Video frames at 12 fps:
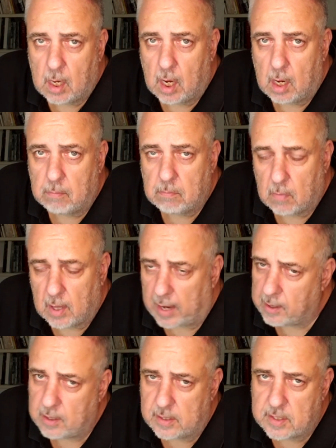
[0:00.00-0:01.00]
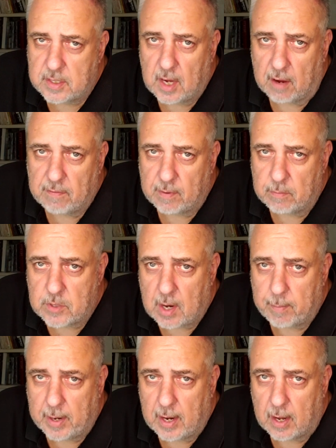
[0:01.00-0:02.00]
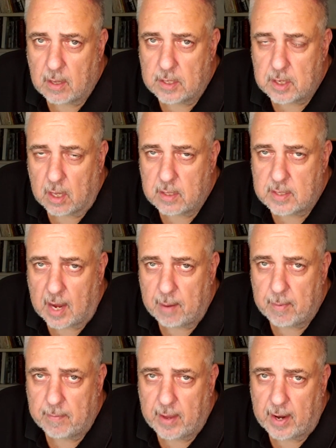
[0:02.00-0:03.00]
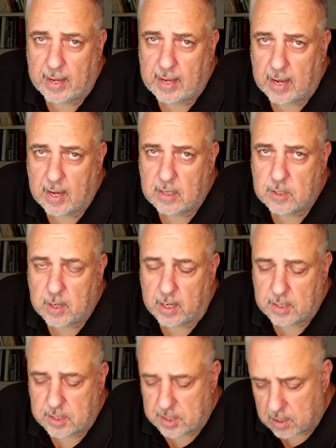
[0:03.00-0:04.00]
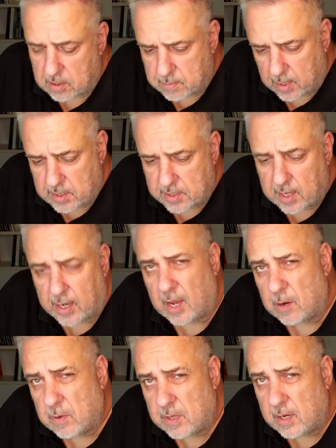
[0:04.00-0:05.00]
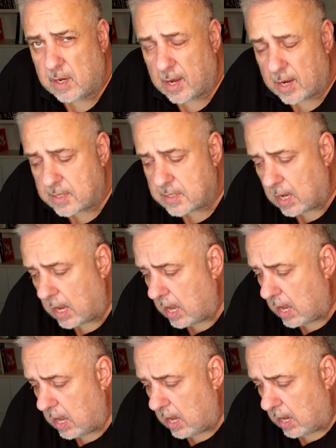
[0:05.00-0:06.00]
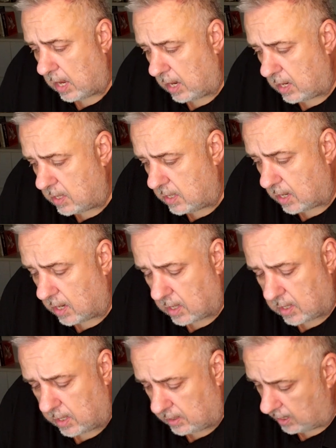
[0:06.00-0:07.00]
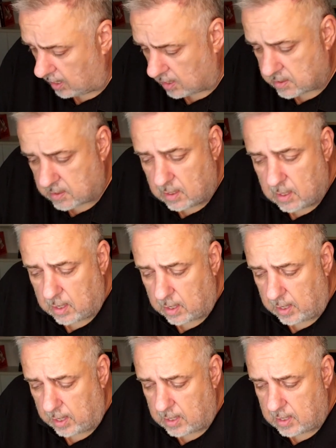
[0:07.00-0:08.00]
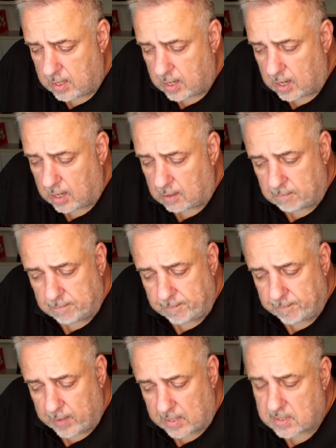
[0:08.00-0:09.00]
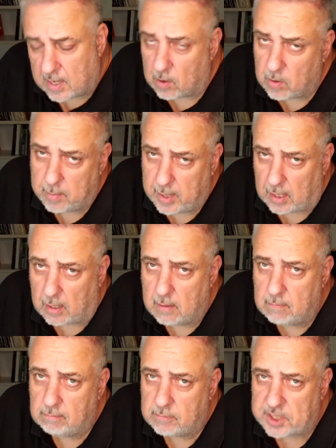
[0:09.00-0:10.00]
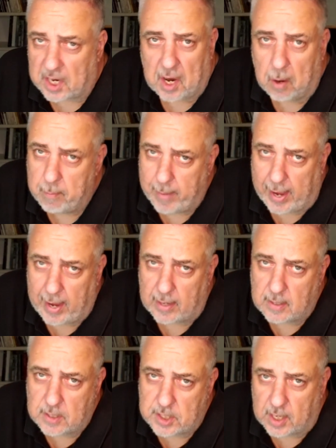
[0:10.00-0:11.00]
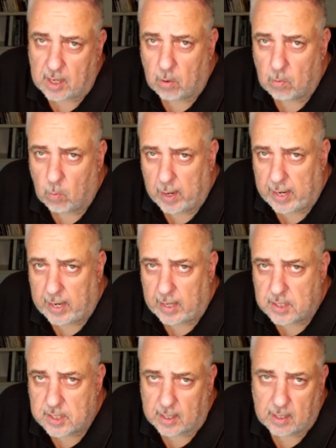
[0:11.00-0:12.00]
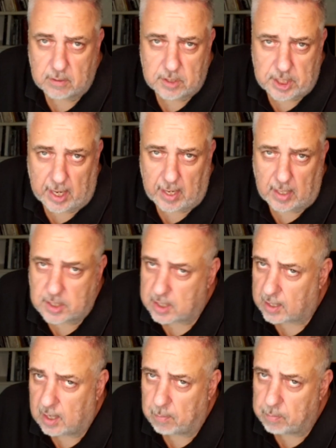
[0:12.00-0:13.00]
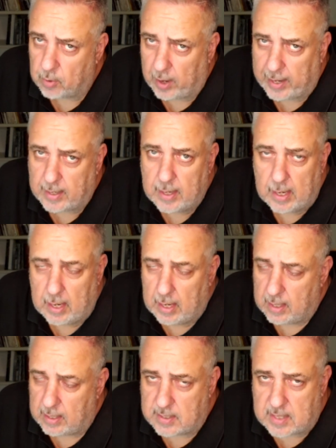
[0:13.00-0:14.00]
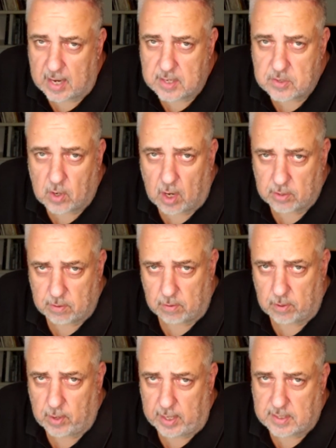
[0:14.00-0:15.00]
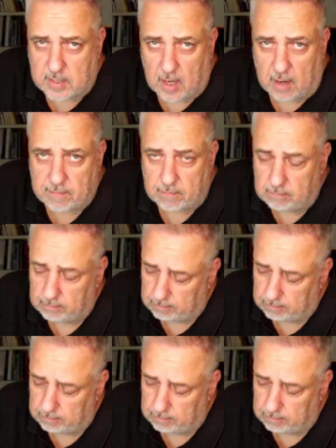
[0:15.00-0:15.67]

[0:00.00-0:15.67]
Um, a lot of good stuff. I'm dropping knowledge all the time that I can, trying to share as much as I can with you guys and uh, and gals. And uh, it's not only me. Check out Matt. Check out Wade. Check out Jake. Check out Brent. These guys are all doing great stuff.